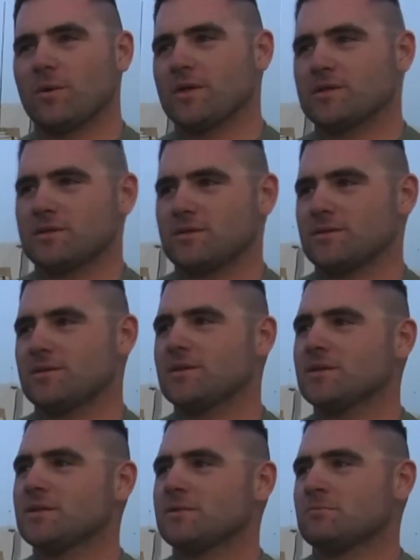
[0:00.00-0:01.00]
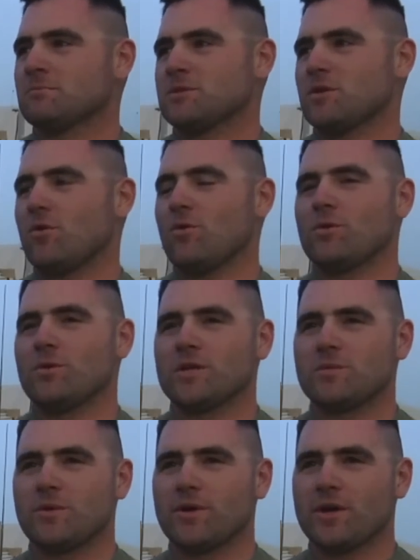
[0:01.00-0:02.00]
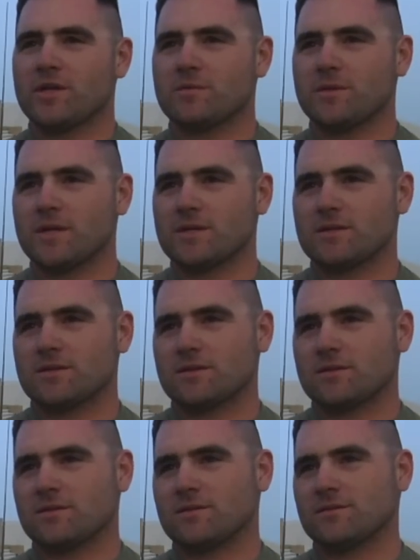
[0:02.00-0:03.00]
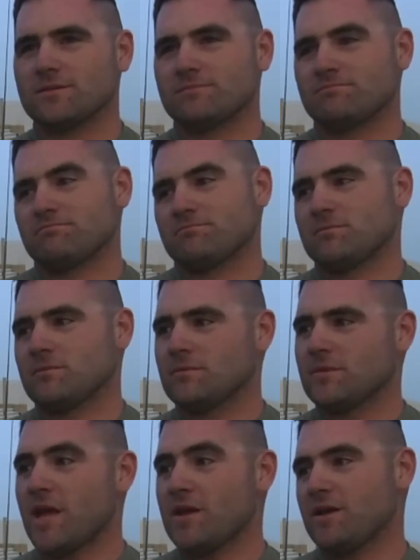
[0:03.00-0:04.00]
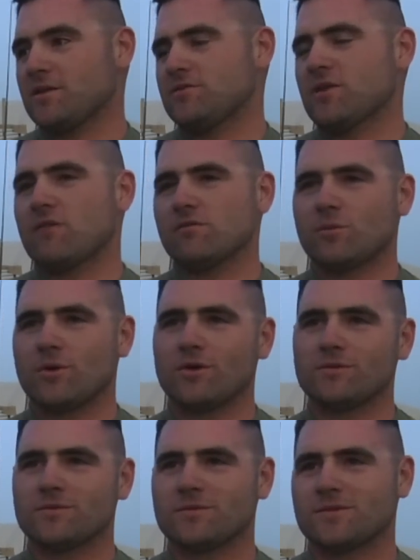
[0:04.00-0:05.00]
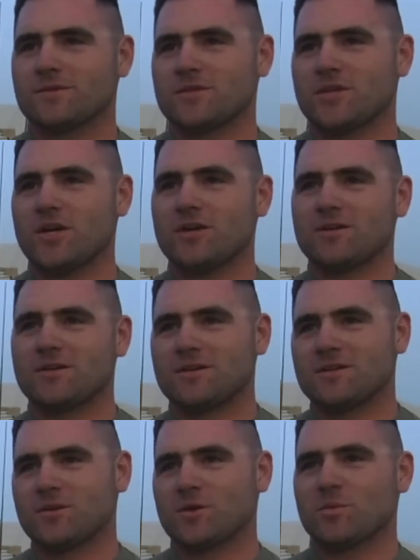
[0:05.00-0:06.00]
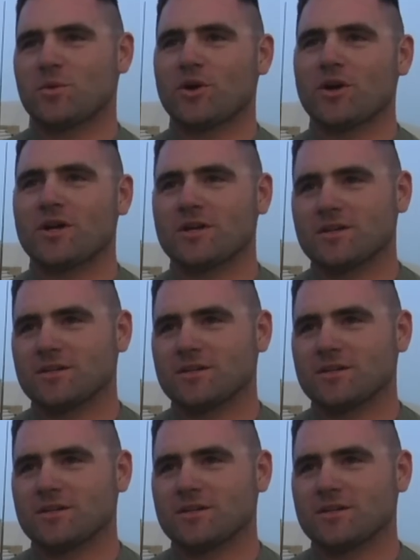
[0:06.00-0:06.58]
And it's a whole new experience. I mean, that's nothing to get to travel the world, so it's always a perk.